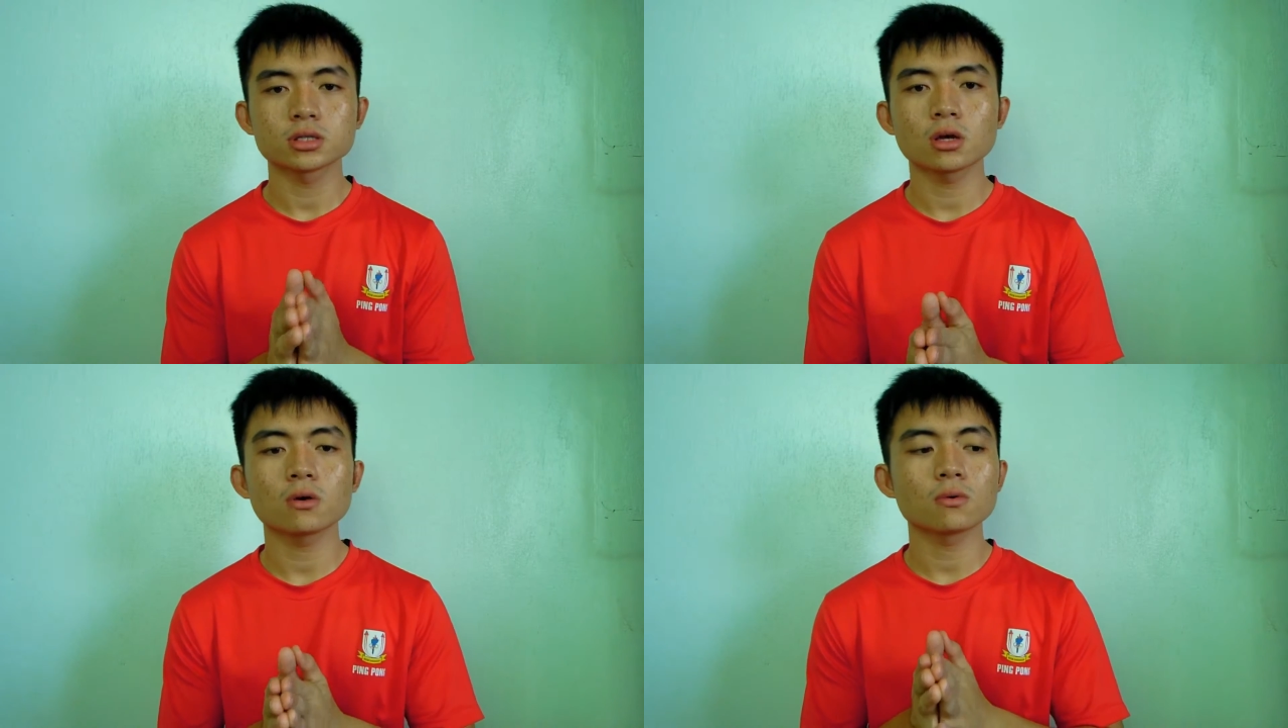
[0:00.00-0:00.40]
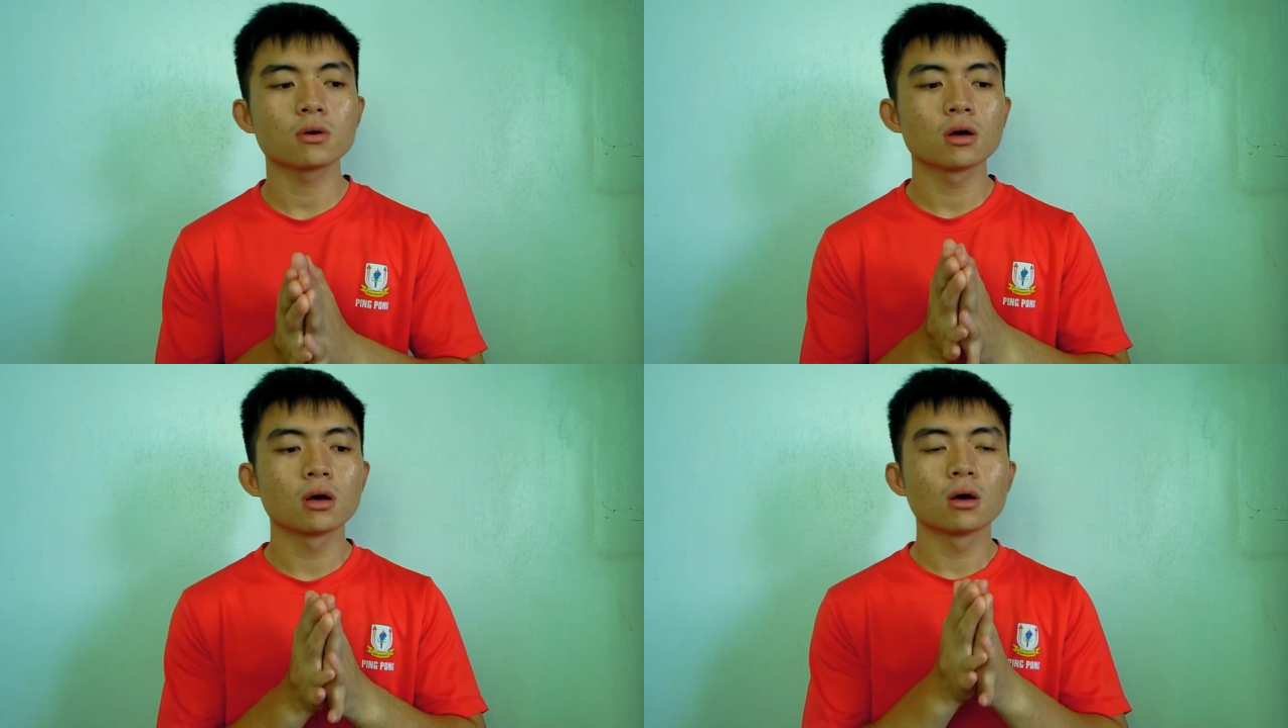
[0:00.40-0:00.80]

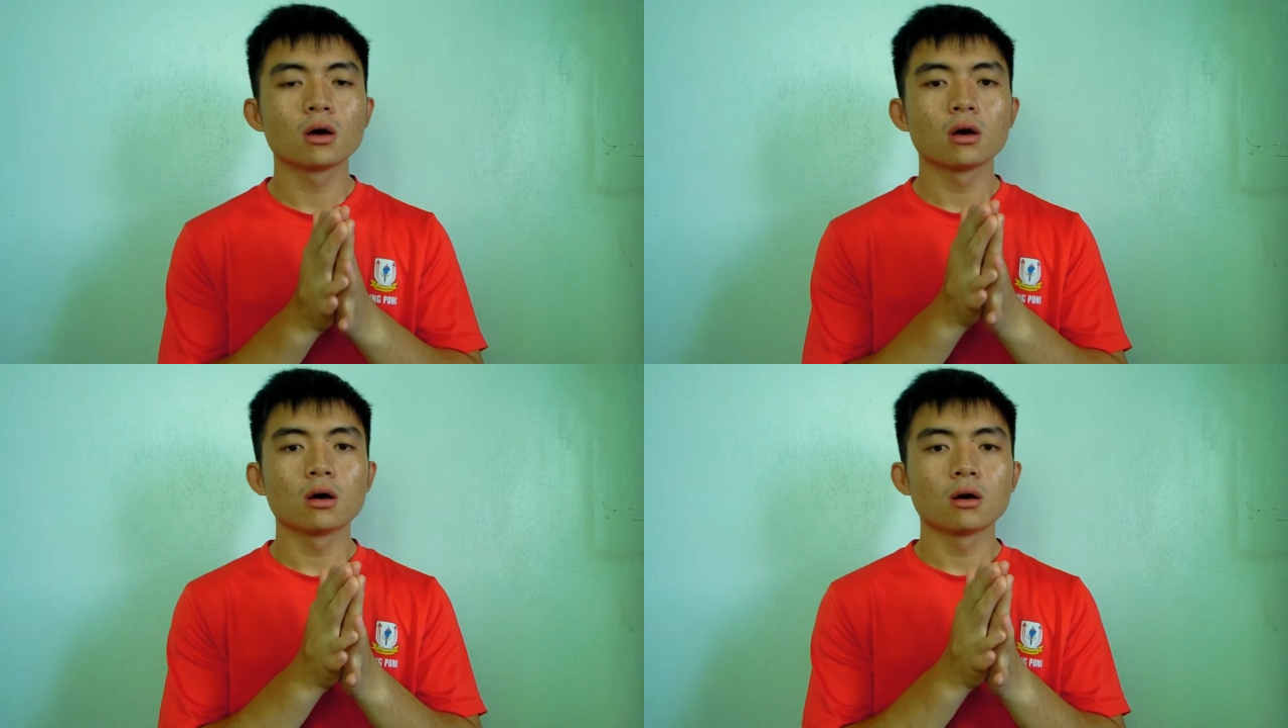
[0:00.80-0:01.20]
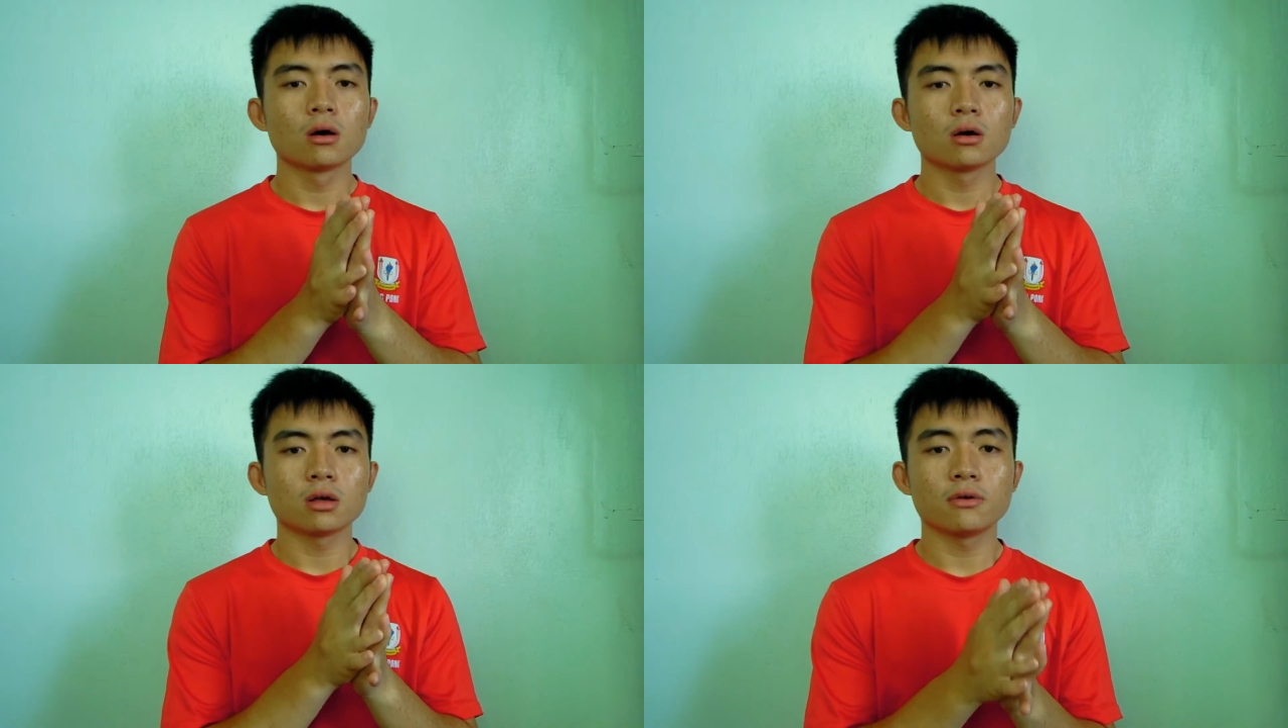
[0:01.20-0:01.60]
So
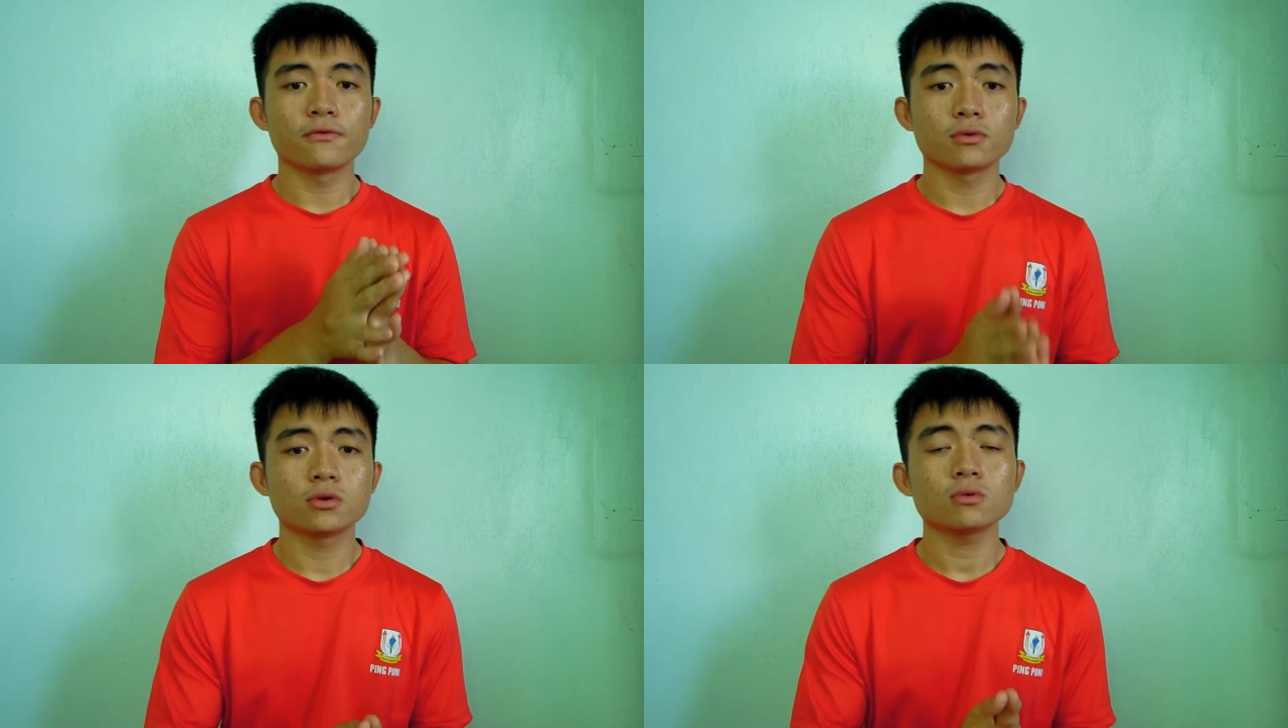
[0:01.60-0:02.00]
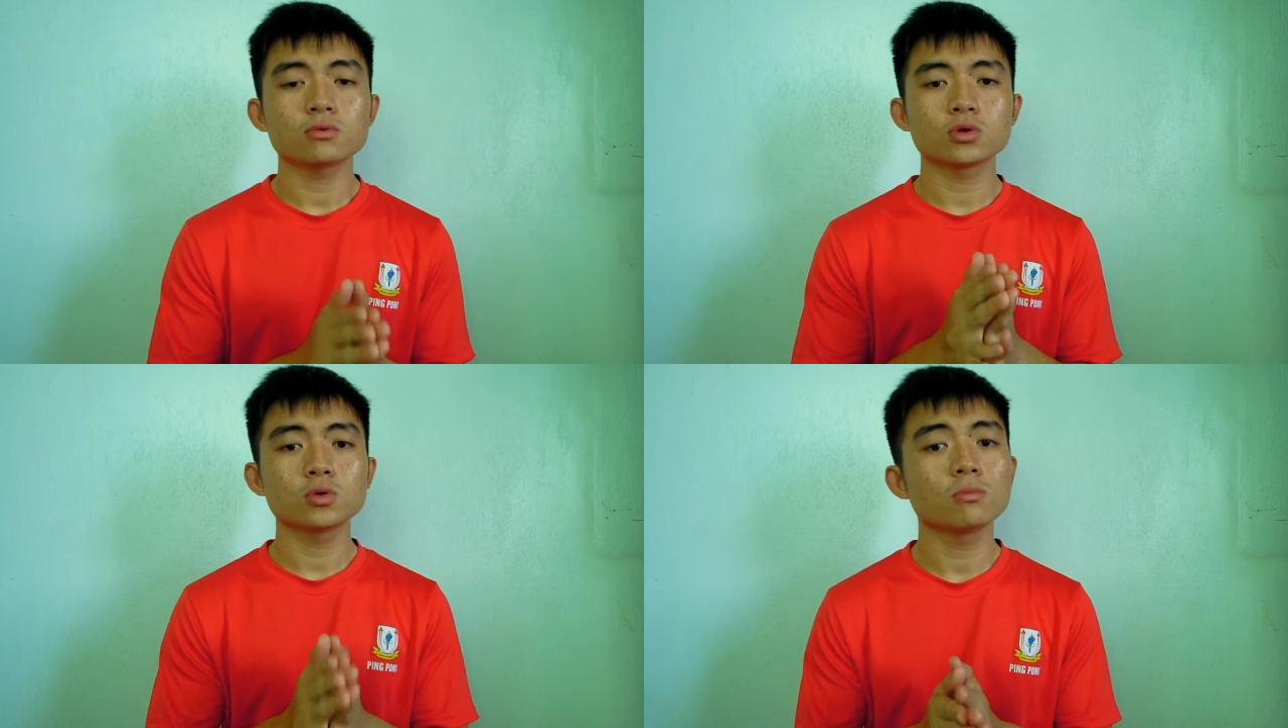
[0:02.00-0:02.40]
if you
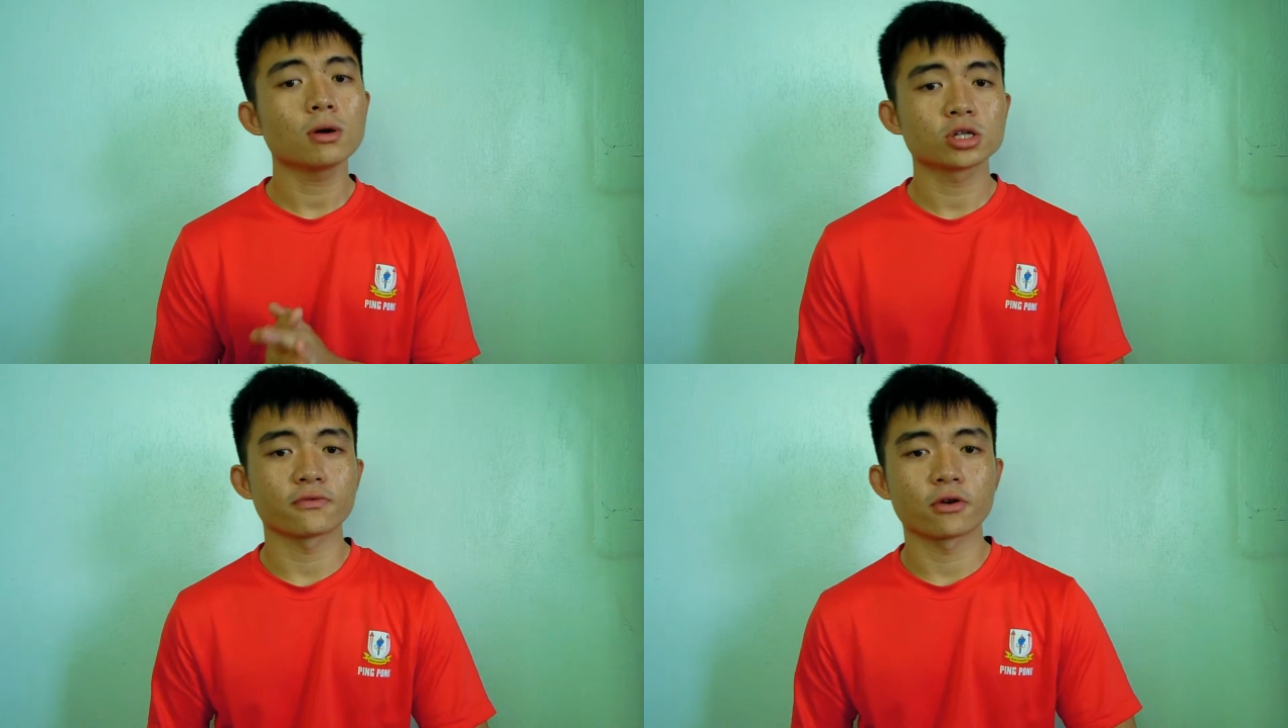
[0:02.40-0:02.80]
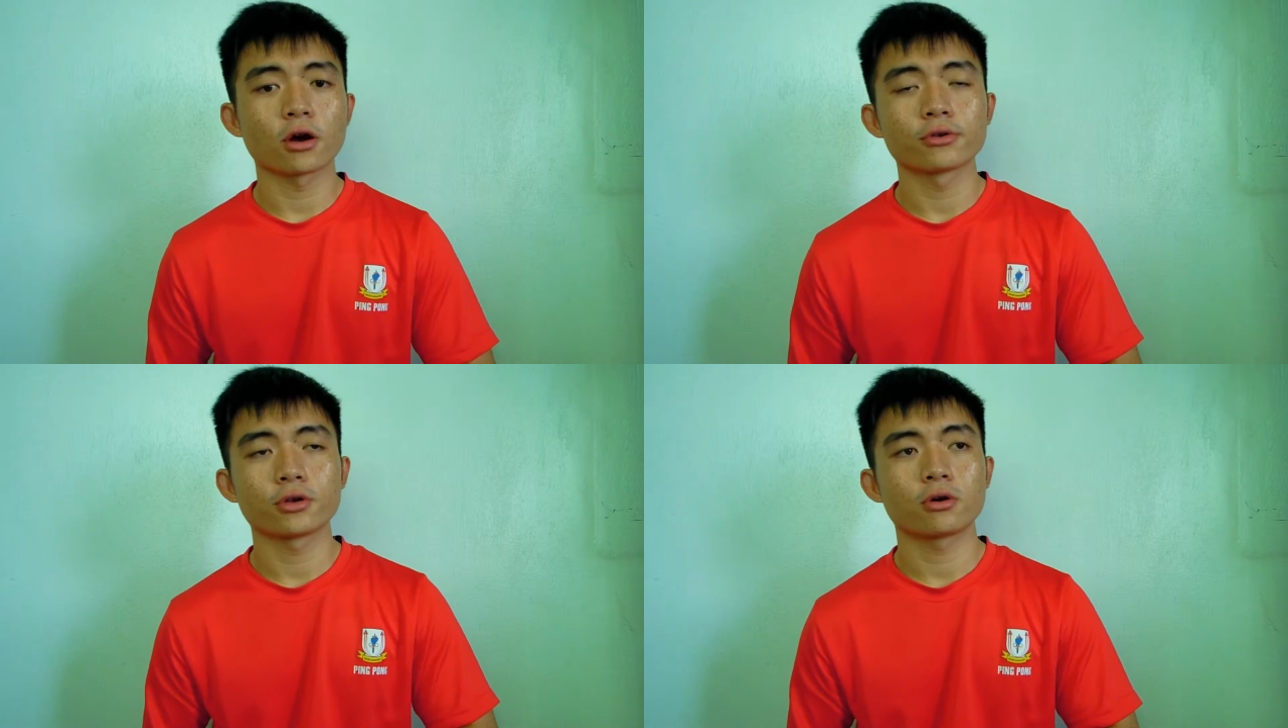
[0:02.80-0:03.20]
do too much of
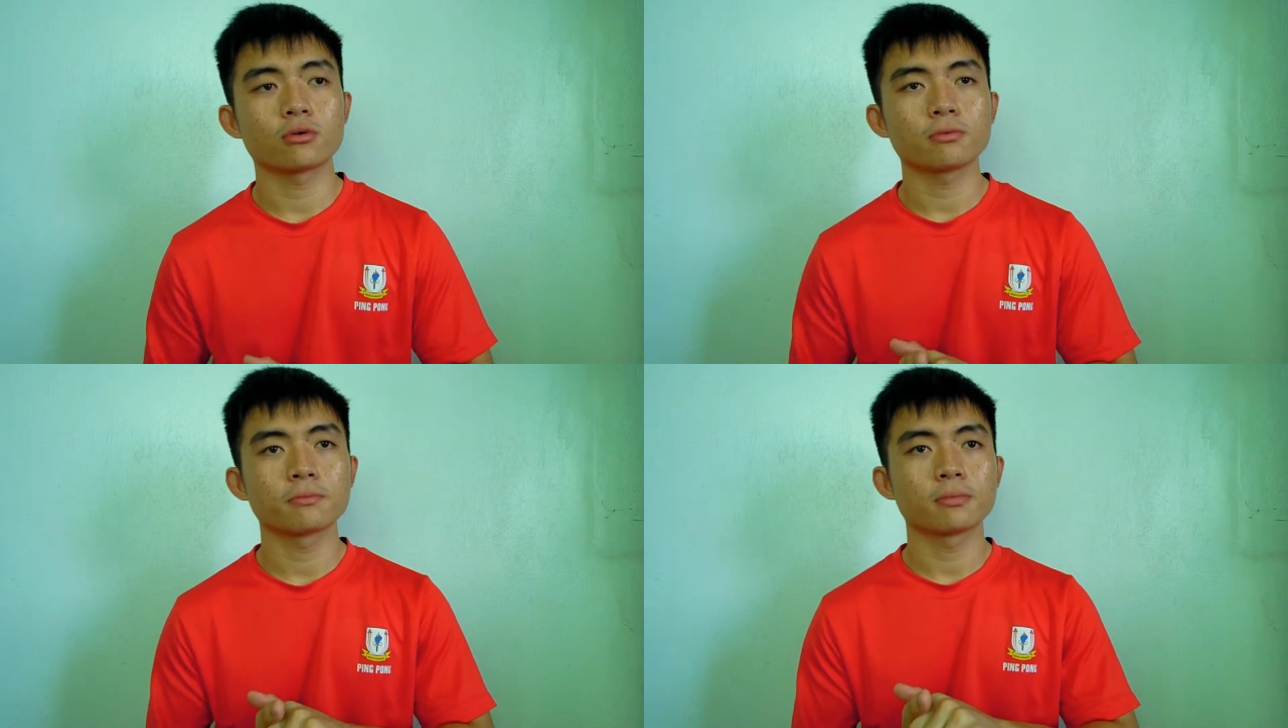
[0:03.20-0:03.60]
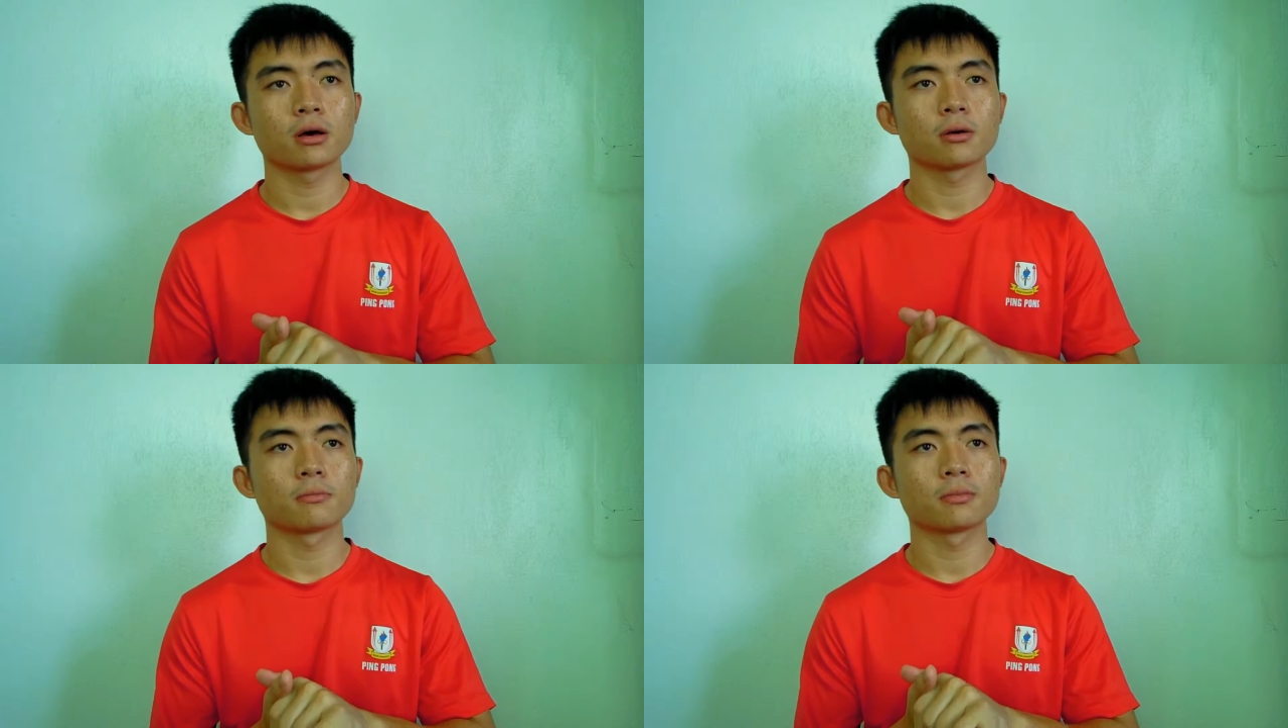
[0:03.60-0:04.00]
cardio,
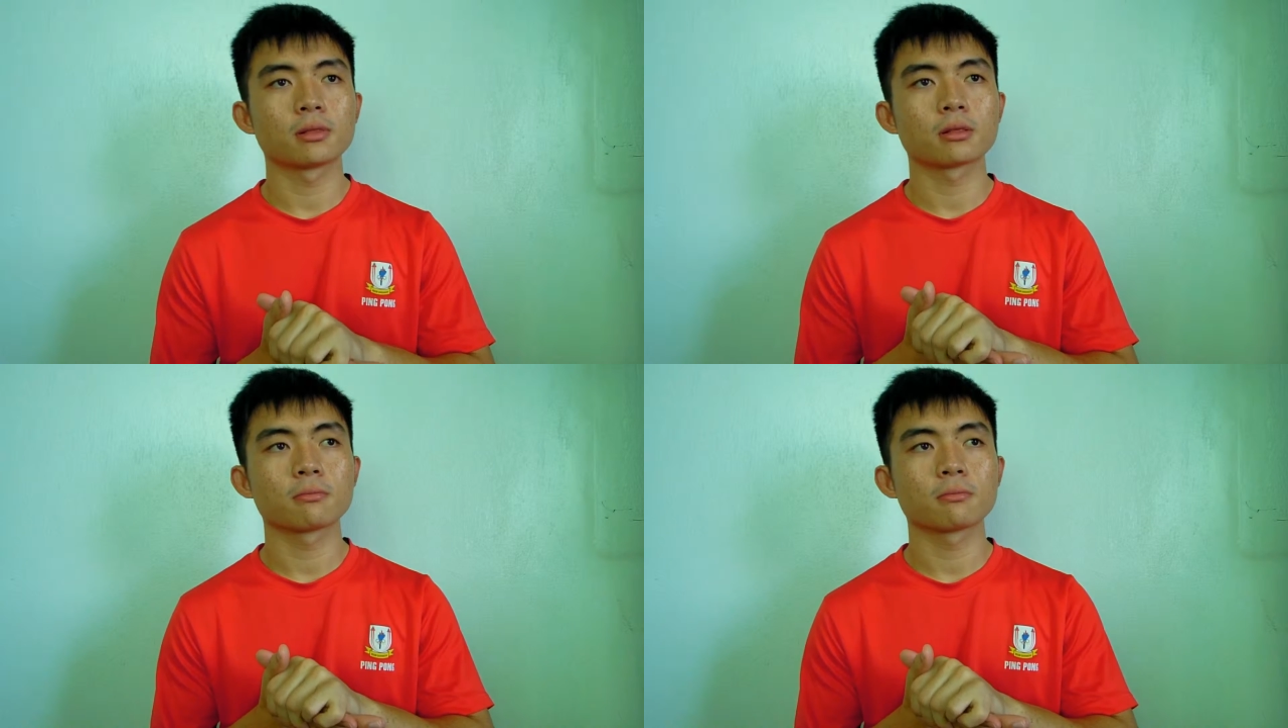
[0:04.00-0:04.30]
um,